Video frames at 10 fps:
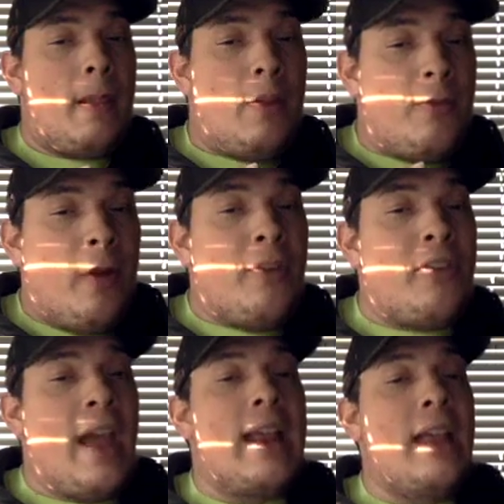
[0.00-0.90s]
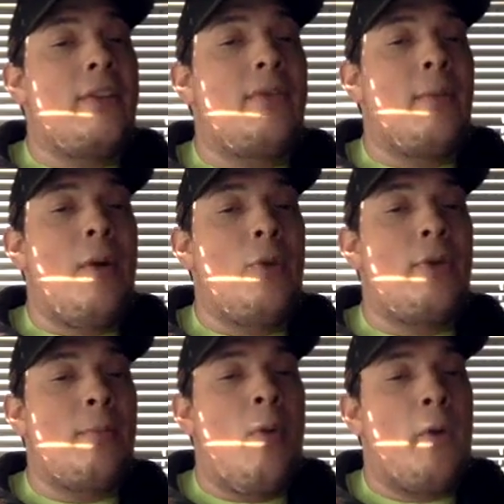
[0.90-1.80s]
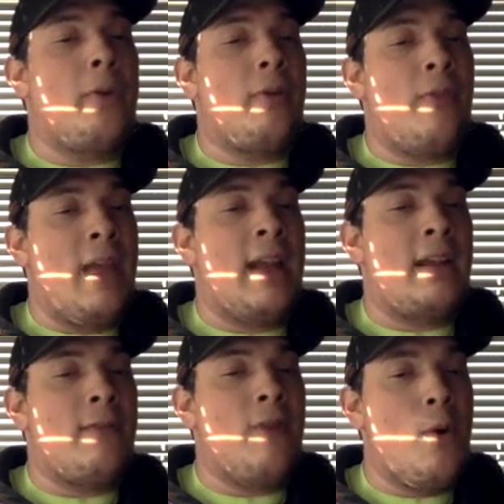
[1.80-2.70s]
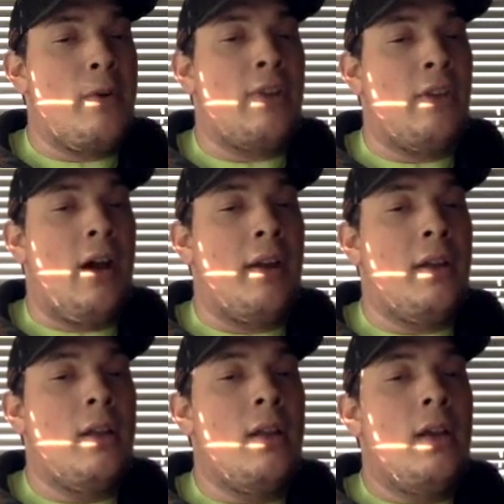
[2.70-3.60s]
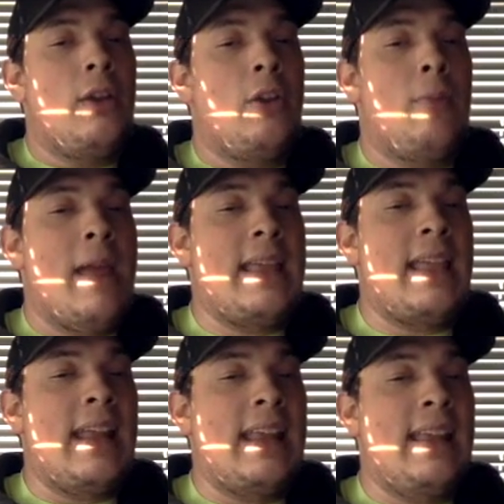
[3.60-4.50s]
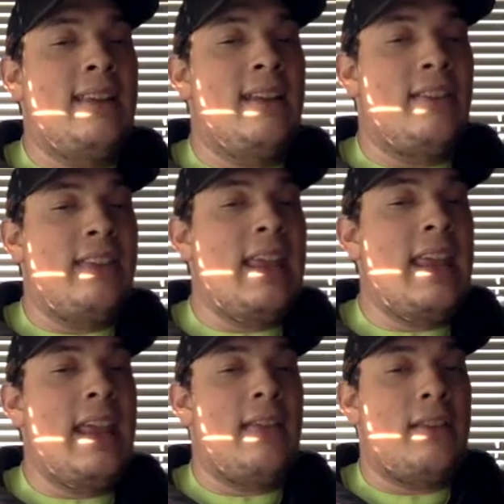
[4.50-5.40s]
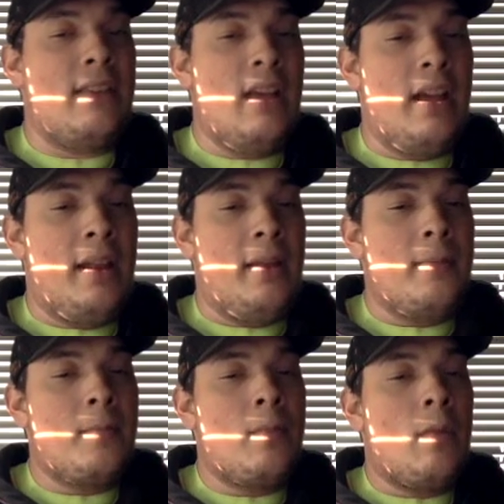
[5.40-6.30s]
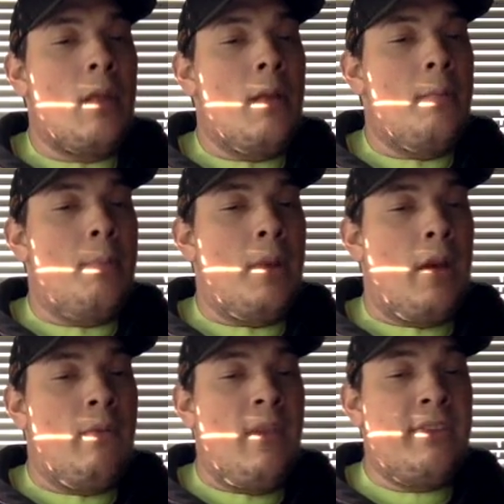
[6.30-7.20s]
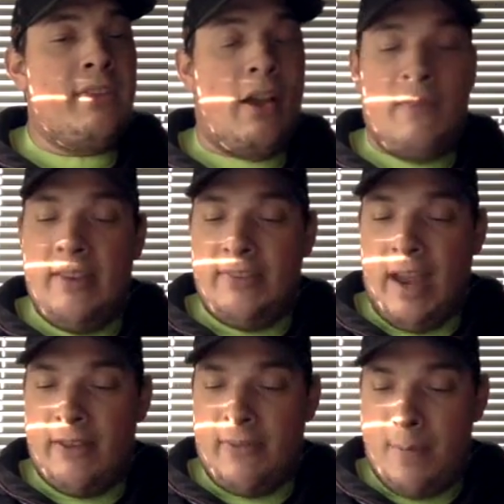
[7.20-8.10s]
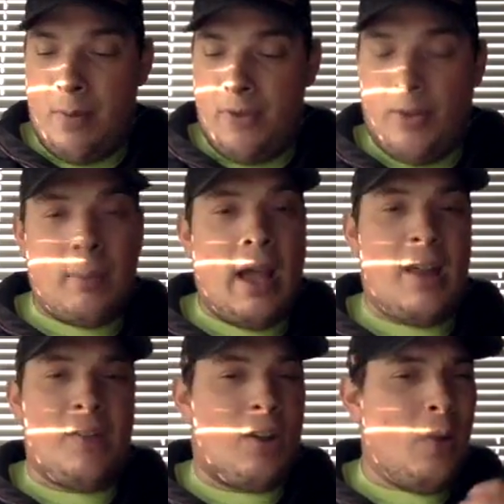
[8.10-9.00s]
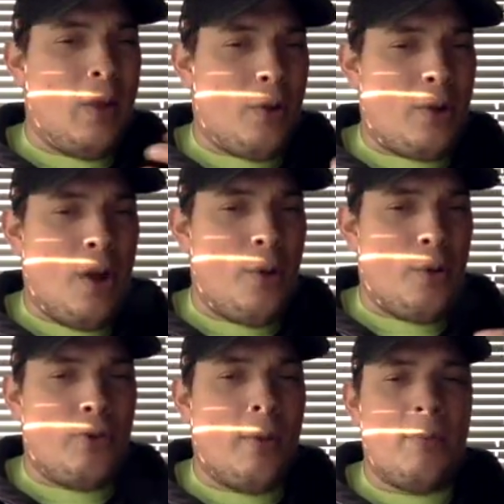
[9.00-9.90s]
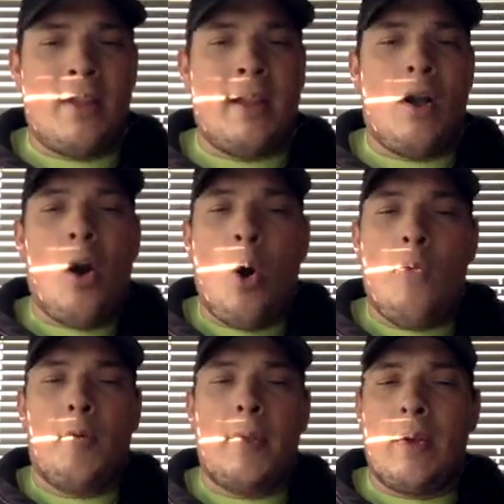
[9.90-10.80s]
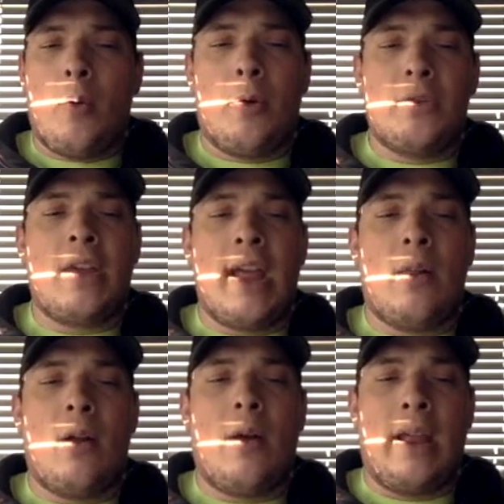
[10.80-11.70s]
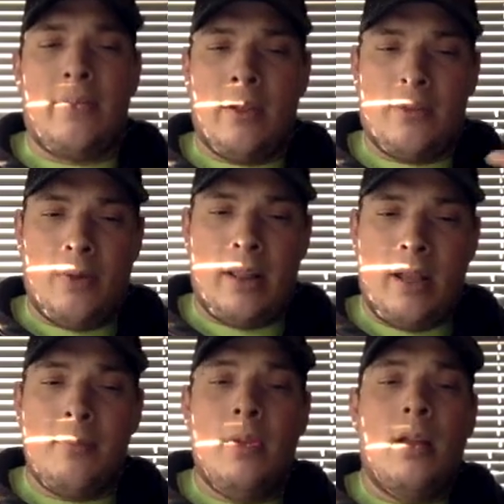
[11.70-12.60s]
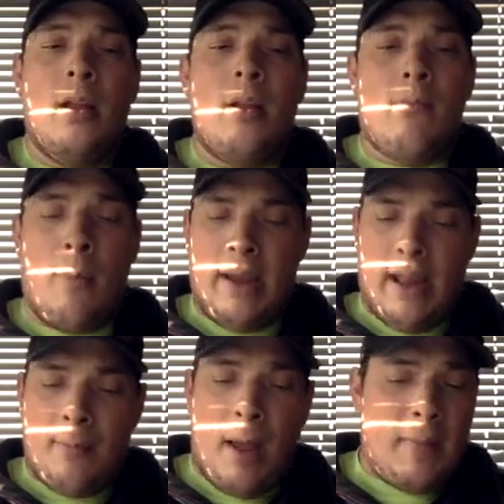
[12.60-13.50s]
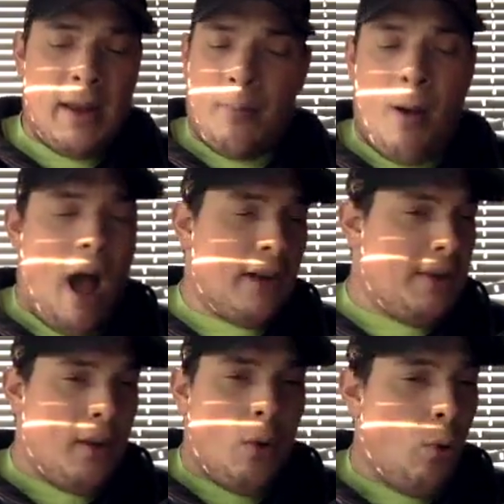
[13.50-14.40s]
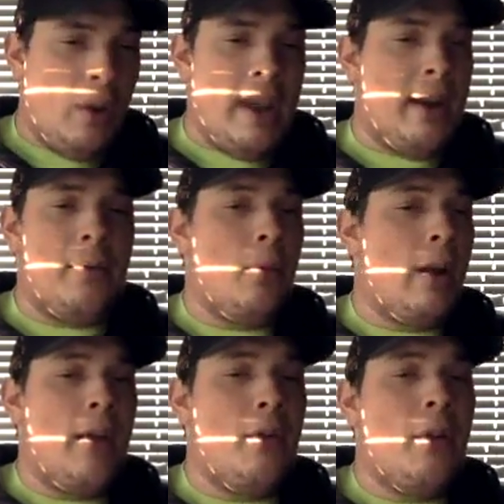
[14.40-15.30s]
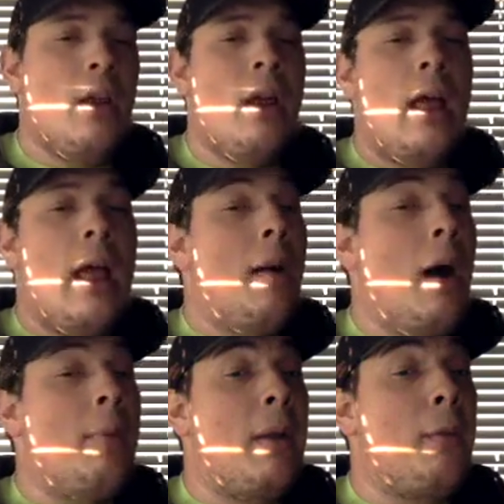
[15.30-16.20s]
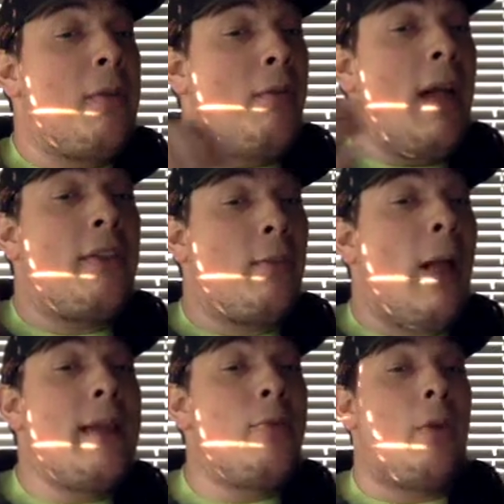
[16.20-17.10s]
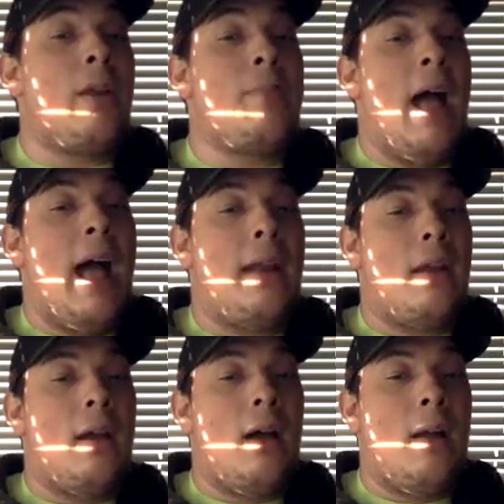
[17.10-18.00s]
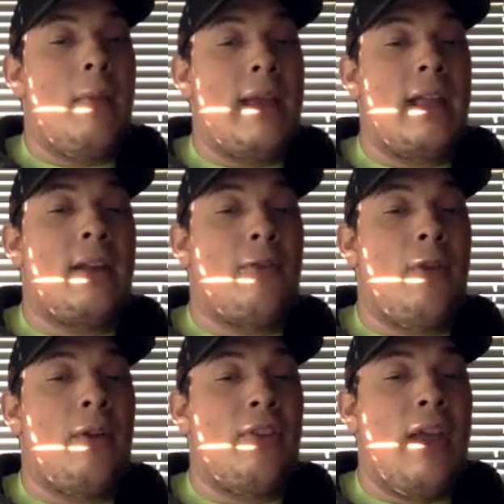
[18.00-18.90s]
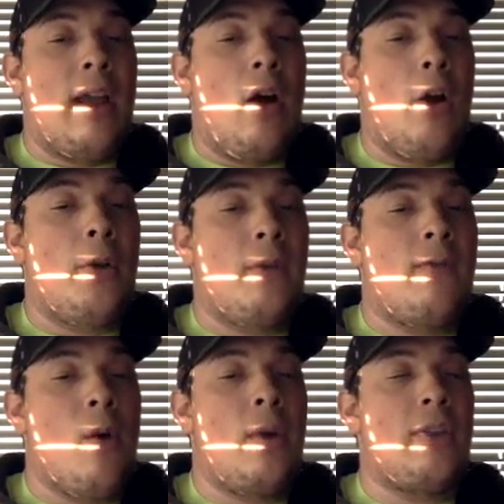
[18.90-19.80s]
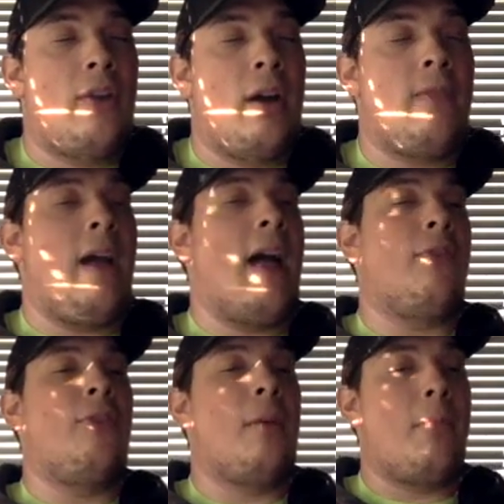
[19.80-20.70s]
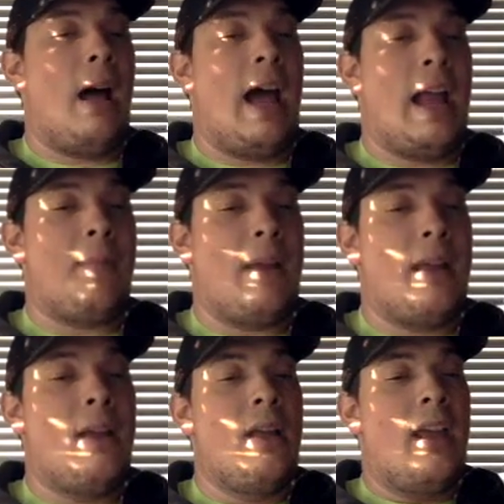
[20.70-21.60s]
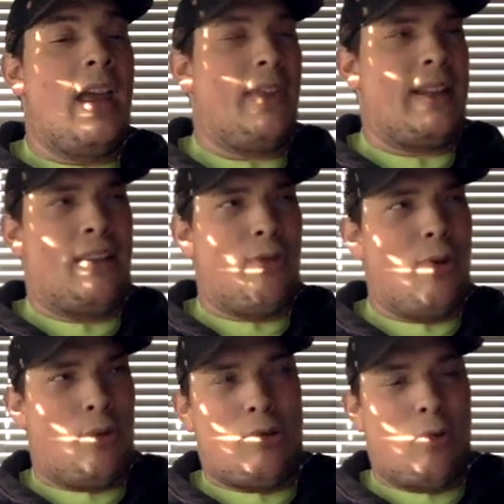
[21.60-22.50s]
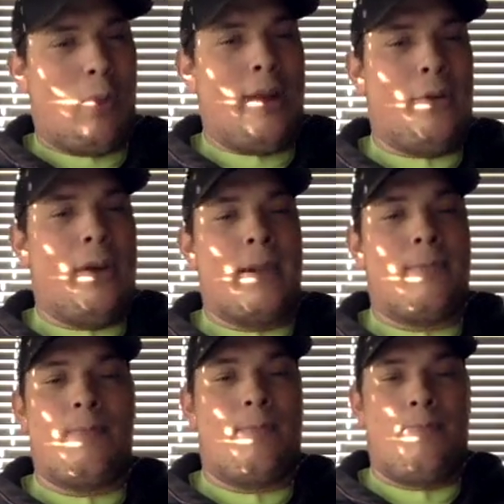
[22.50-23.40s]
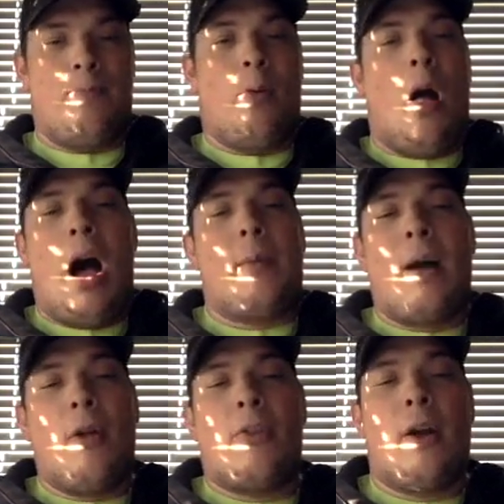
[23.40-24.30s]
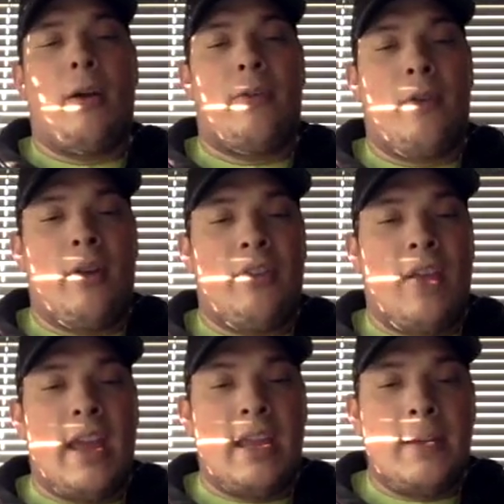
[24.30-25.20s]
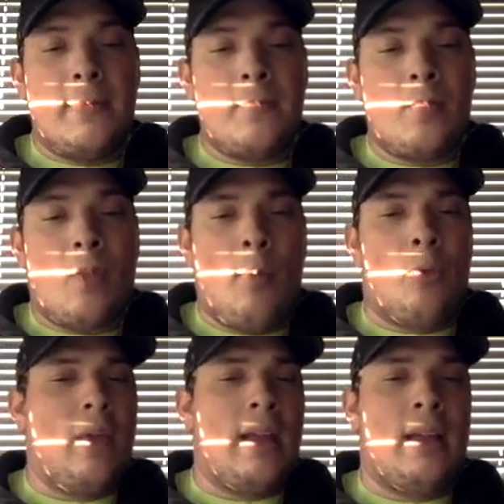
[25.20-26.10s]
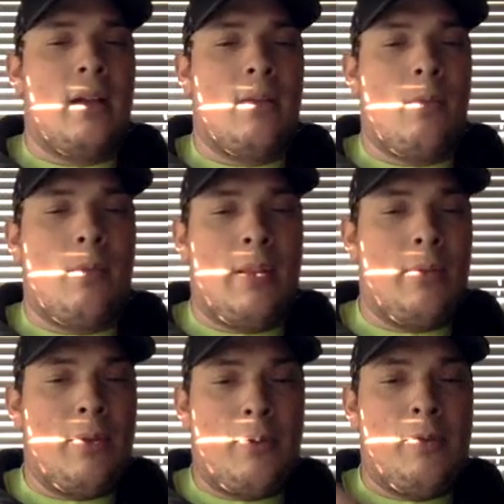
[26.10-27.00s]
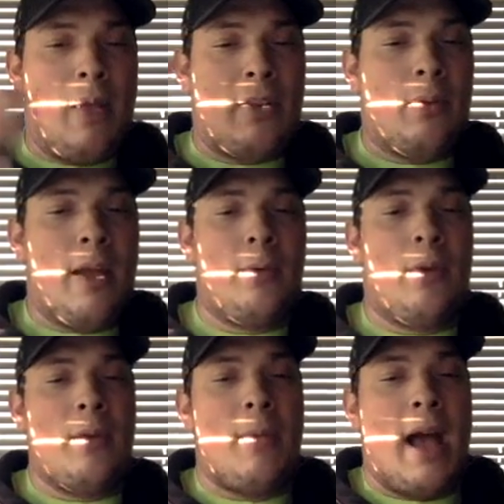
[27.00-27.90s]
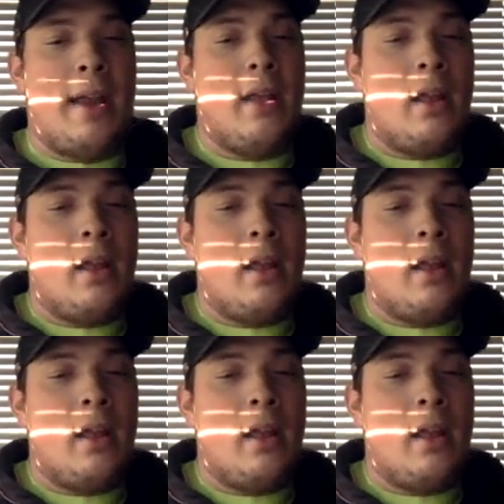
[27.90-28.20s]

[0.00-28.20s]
the front sight is the most important thing to focus on. So making it easy to see is good. But on these sights, they put some kind of a clear coat or something over the orange halo and the tritium. Probably it might be an epoxy to hold it in, whatever. But it reflects light really bad, making the front sight hard to focus on if I have sun behind me. It's like this little glittery blob out there on the front sight, almost like this reflects light really bad.